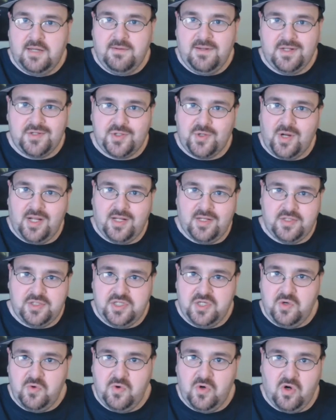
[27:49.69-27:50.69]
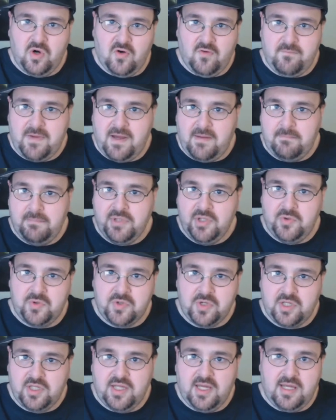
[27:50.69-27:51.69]
I'm not trying to show off by
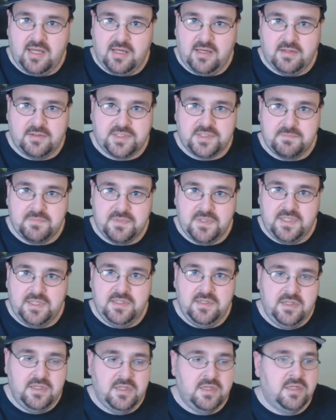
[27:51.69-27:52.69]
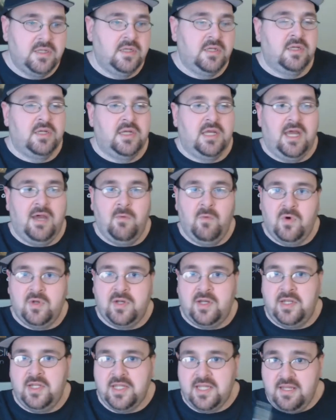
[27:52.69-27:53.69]
blowing clouds, but I
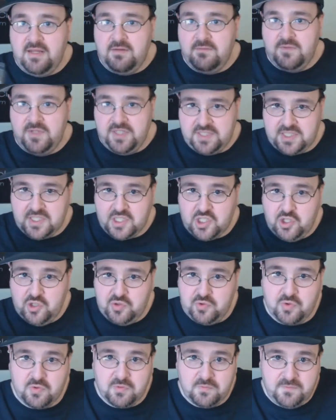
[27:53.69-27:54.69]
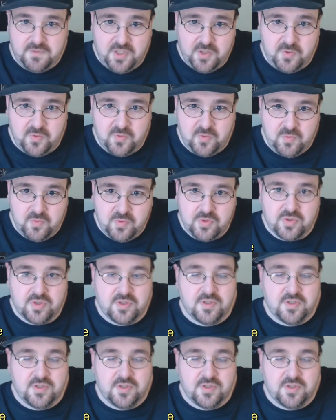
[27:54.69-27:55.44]
wanted to give this a good review.